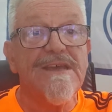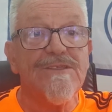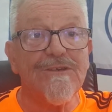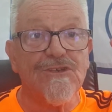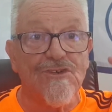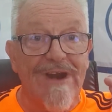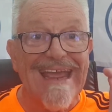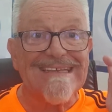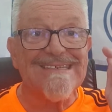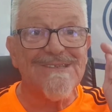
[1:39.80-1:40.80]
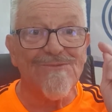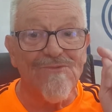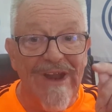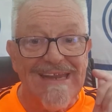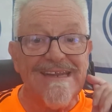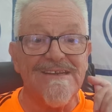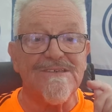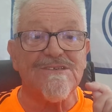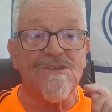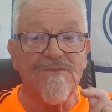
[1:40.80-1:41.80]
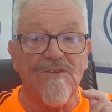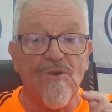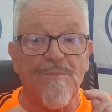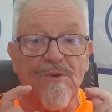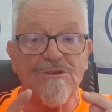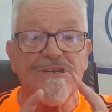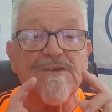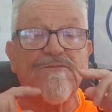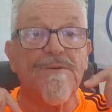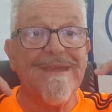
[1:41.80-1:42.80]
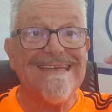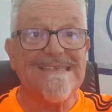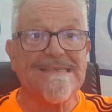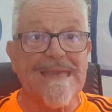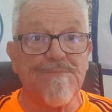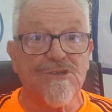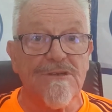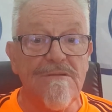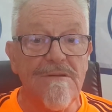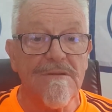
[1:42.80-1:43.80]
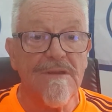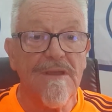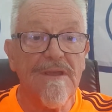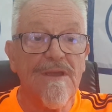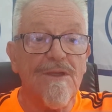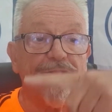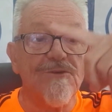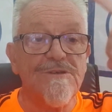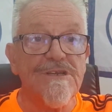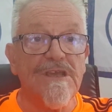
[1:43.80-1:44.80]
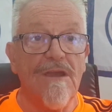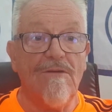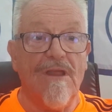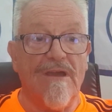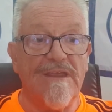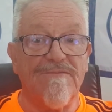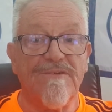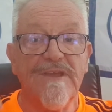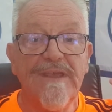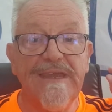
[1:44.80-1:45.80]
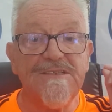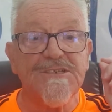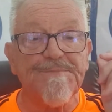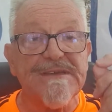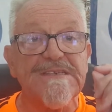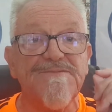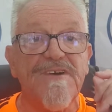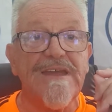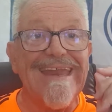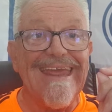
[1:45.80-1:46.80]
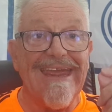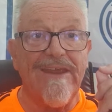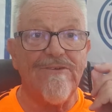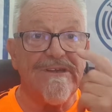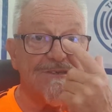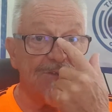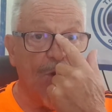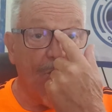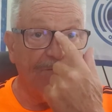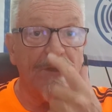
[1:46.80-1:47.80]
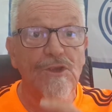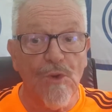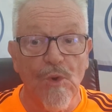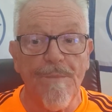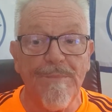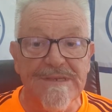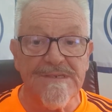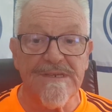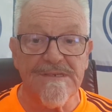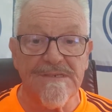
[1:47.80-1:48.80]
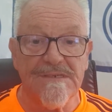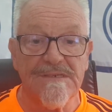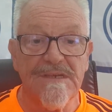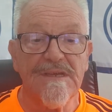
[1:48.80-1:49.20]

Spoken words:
that tracks the readiness of your project from inception through to go live in specified areas of your business.